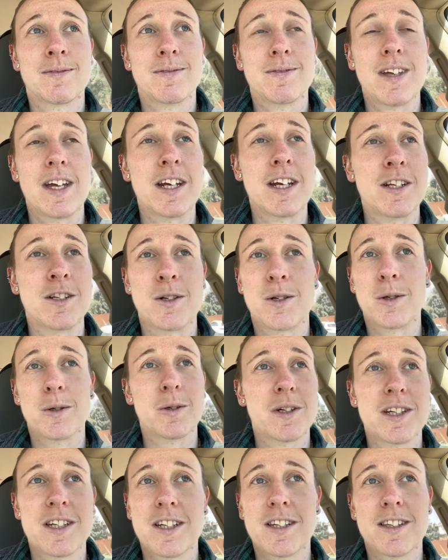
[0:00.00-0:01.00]
and
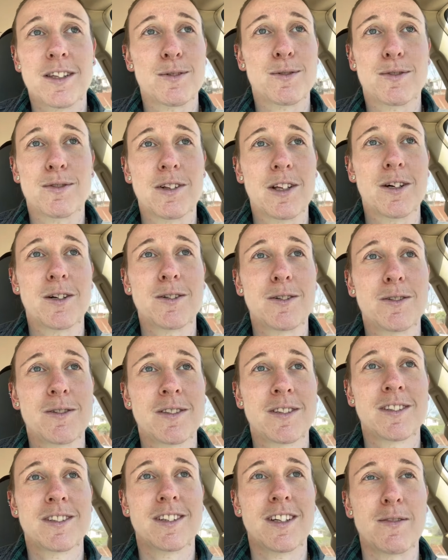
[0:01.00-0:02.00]
enjoy the flow
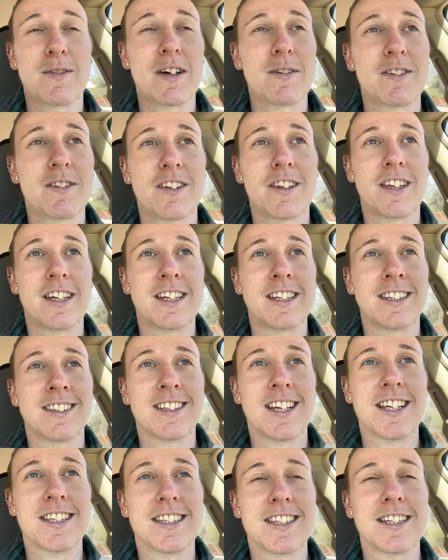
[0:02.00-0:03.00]
of
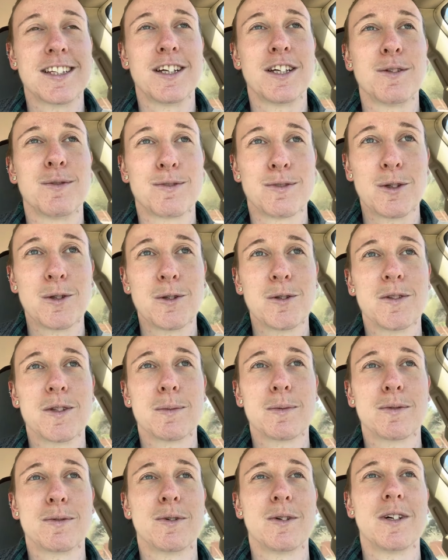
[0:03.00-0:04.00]
everything as it unfolds
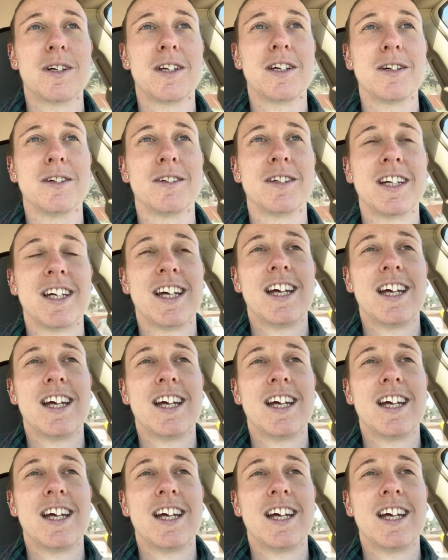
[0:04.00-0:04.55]
before you.